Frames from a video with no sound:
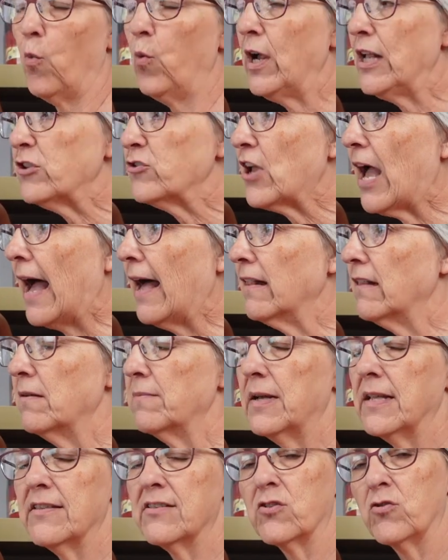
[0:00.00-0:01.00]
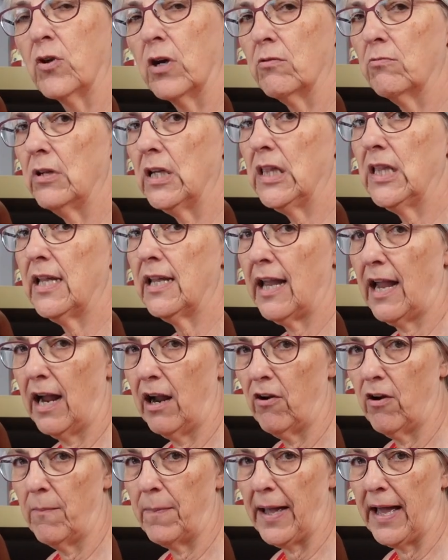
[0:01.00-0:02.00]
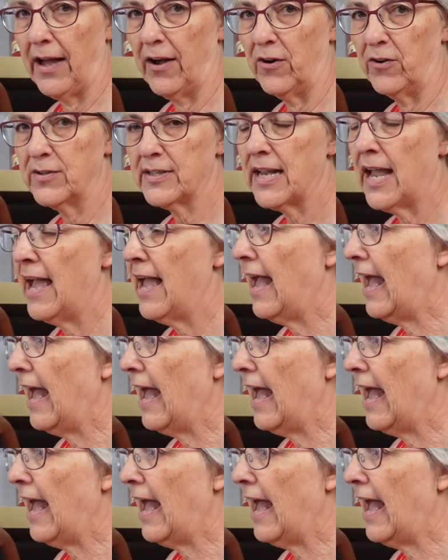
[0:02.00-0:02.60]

Which elements do I really care about?